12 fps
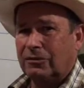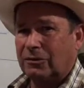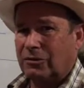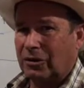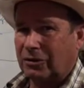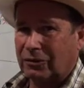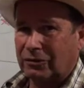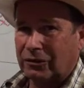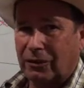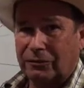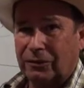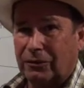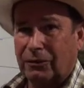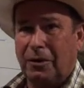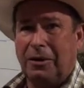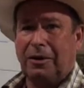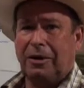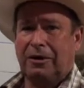subject yourself to
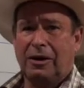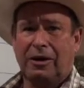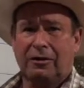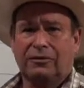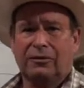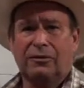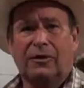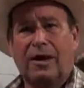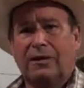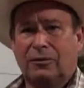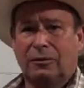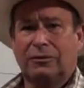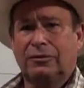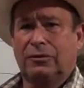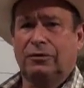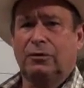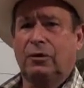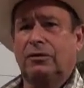any kind of survival
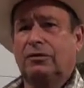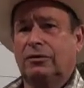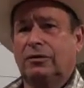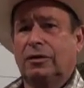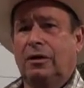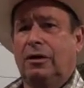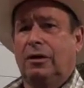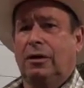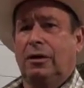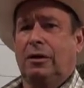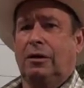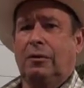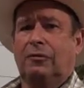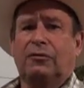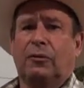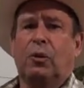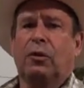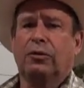situation
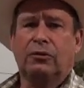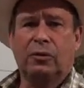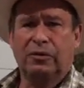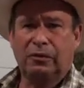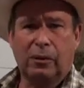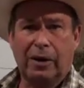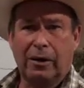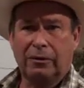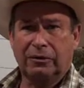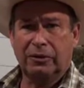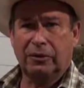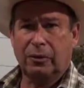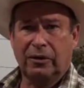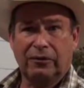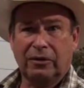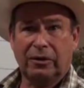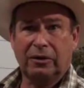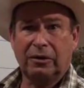for more than 24 hours anyway, if
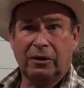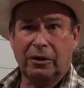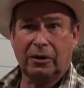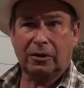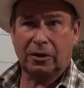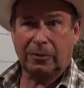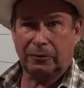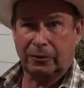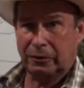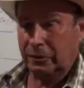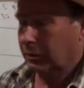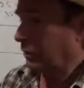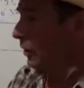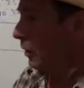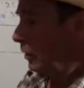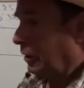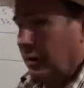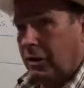they can get a helicopter in there.
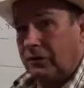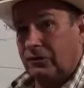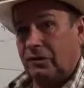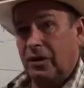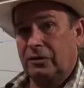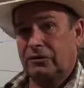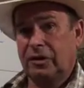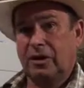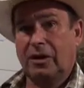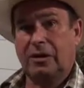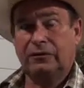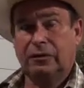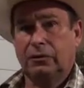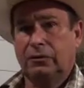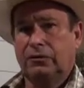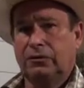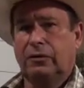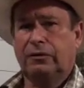If you've got a satellite phone, a
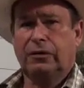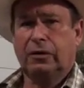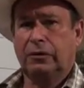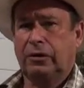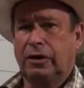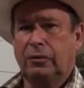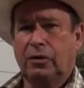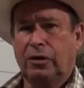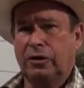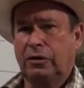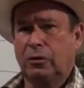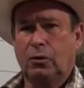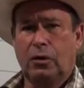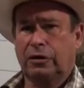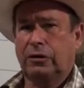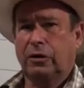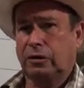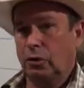cell phone, ham radio,
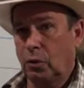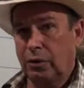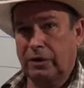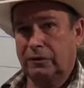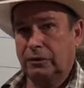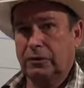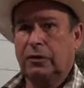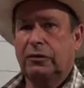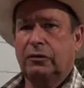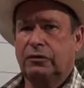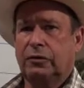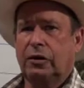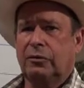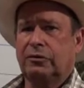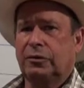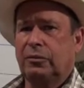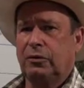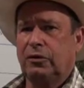walkie-talkie, whatever, that you're able
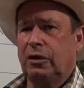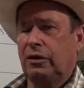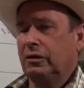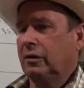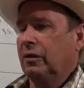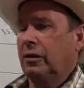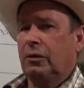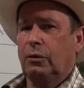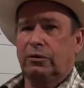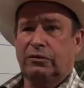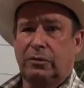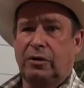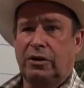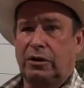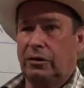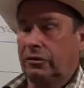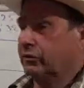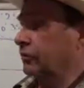to communicate with somebody
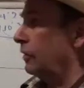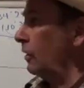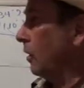else,